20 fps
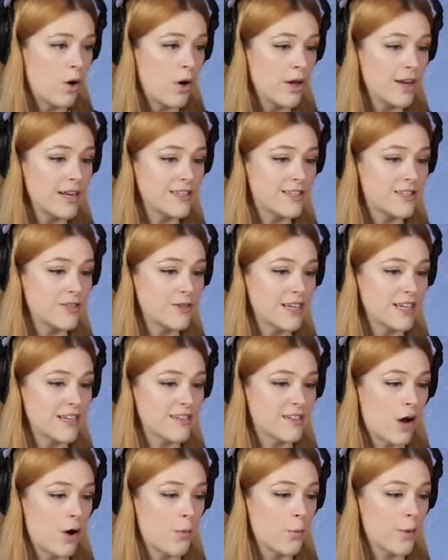Holden's doing
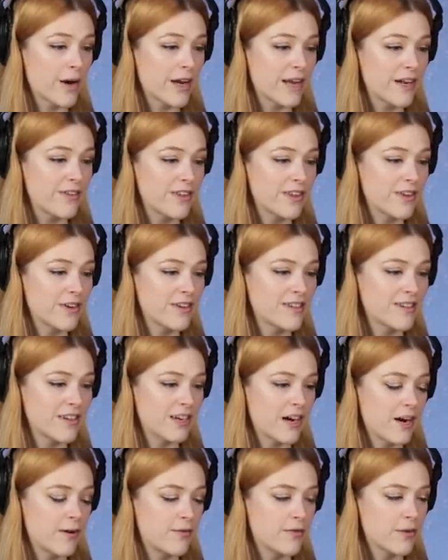his homework even though he's
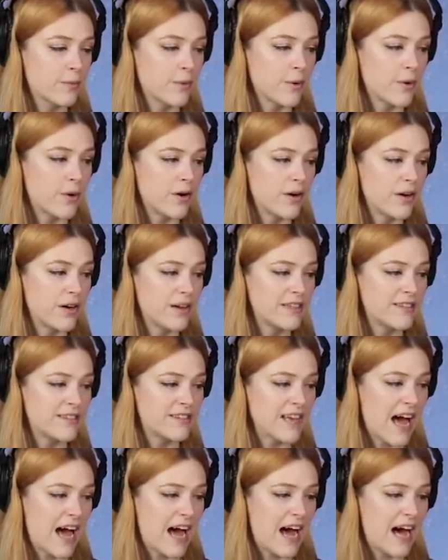uncomfortable and
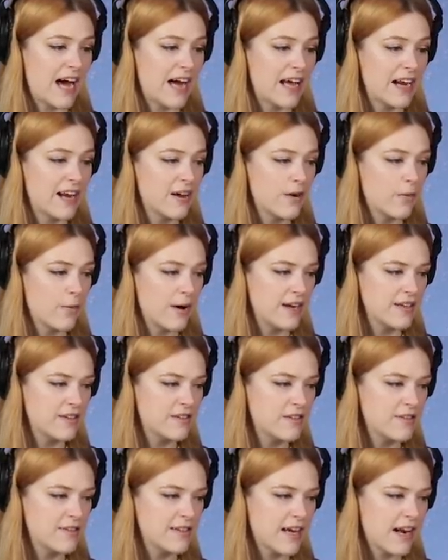sad. Why is
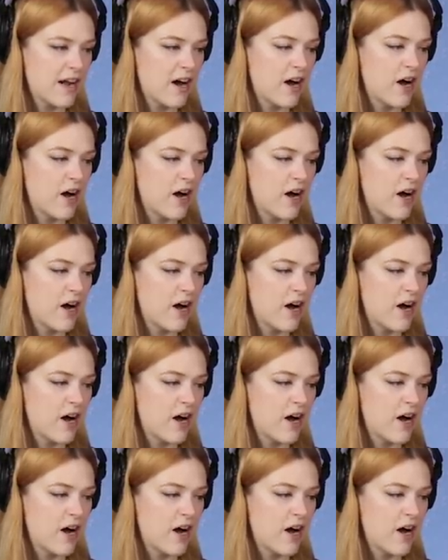he sad?